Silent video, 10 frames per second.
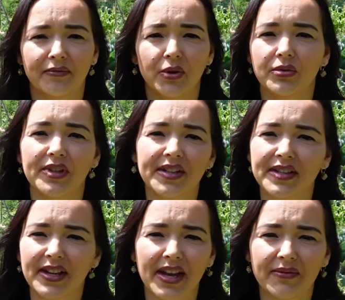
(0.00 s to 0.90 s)
fruit
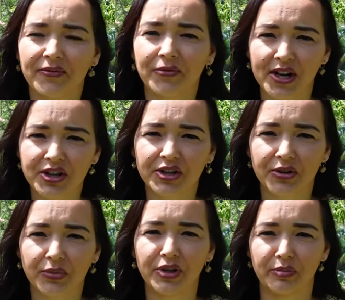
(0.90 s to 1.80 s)
doesn't get
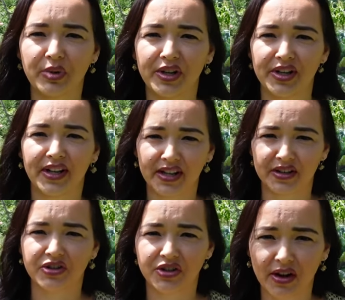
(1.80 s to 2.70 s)
fresher when you put it in
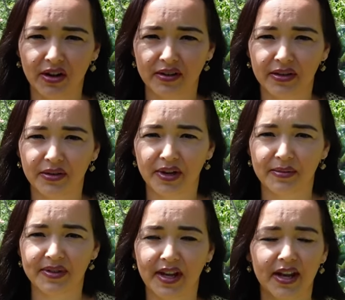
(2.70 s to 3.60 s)
a jar. You know what
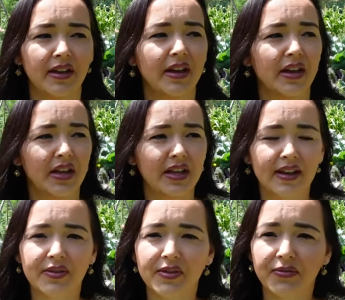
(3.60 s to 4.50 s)
I'm saying?
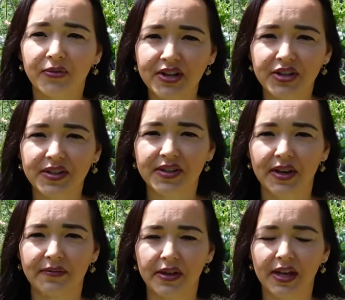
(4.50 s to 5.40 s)
Get the freshest
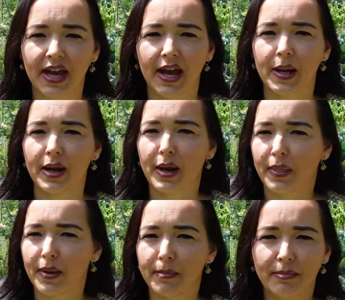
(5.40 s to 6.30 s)
stuff you can,
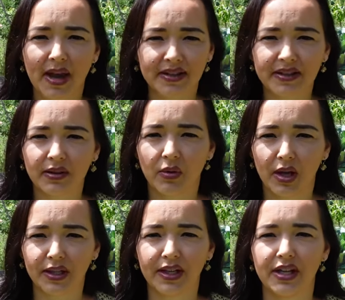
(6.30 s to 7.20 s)
the best
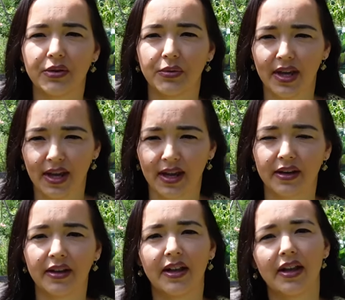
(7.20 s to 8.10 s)
quality you
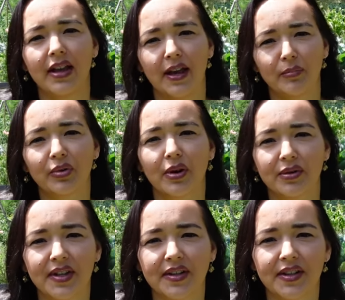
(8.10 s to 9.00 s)
can, and
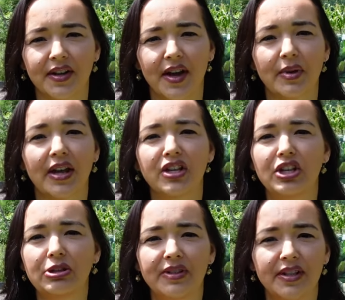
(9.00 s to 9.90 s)
process it up and
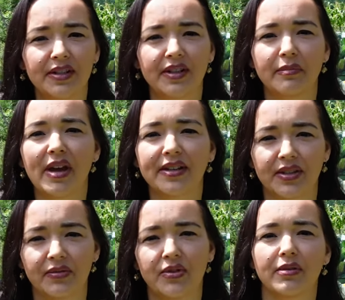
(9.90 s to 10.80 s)
use it to the
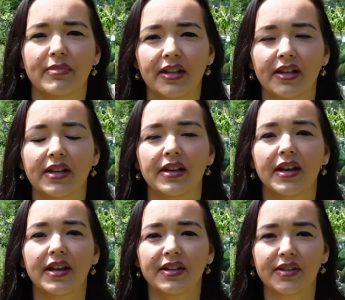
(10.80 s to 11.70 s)
best of your ability.
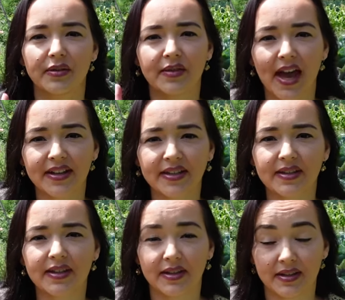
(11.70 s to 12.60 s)
So that's
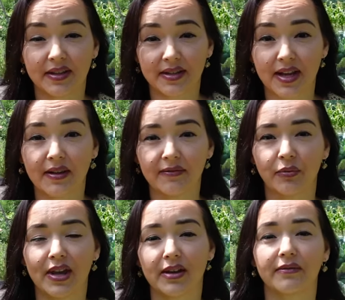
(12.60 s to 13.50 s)
the safe
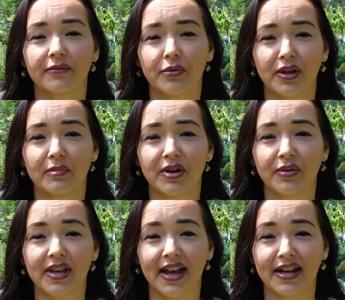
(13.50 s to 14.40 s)
way of going
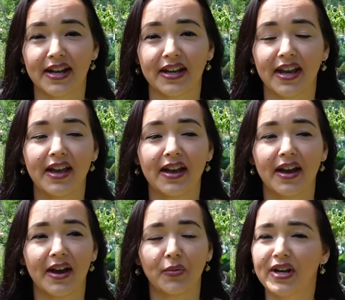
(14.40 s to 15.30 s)
about canning.
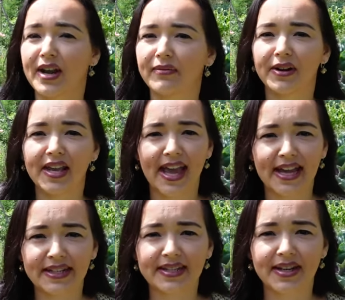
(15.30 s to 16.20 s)
Uh, we never
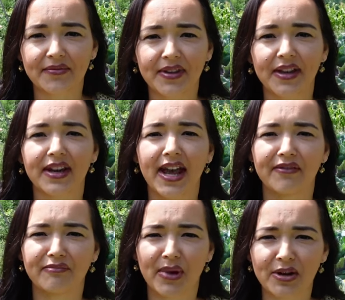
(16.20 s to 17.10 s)
can stuff that can
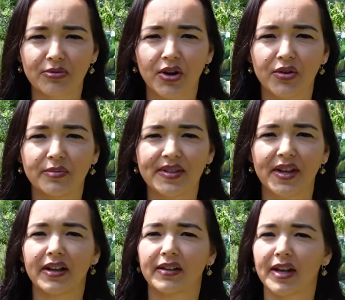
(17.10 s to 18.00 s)
have microbes
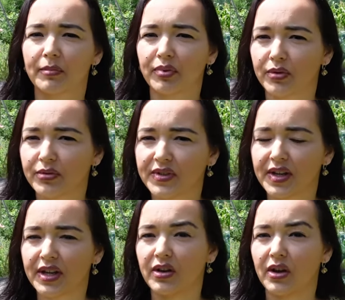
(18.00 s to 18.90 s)
like
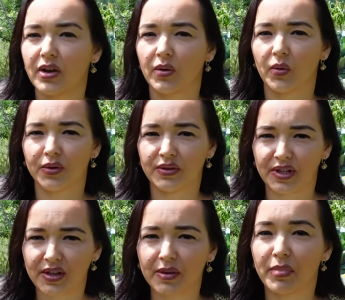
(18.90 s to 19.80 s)
bruising or
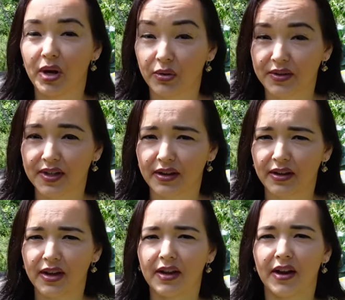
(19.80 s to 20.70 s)

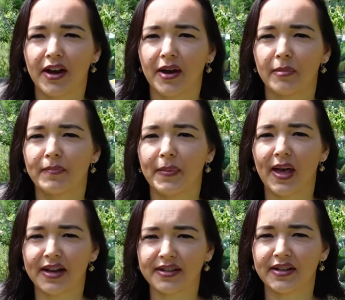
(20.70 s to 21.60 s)
decomposing. Um,
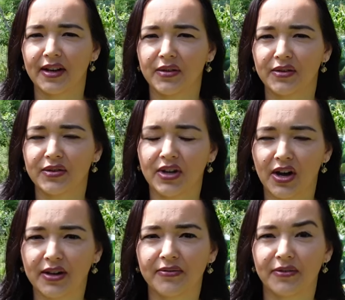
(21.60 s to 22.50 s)
that's another
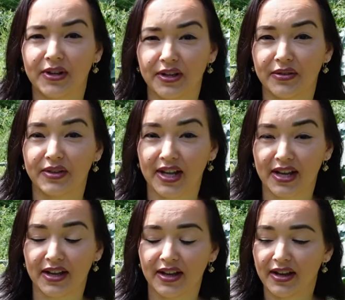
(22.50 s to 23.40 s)
talk for another
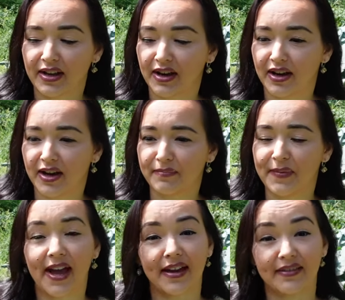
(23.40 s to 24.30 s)
day. Um,
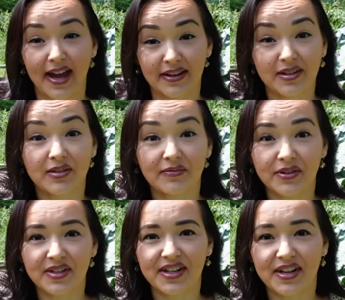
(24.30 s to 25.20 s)
that, that is the
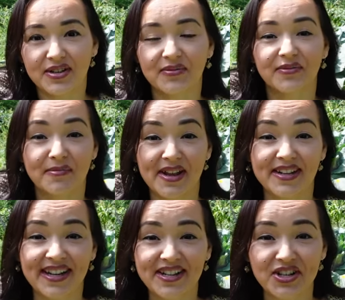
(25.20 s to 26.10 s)
first stage of
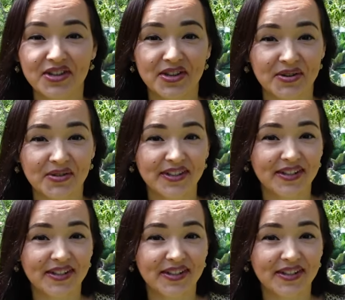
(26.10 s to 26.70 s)
fermentation though,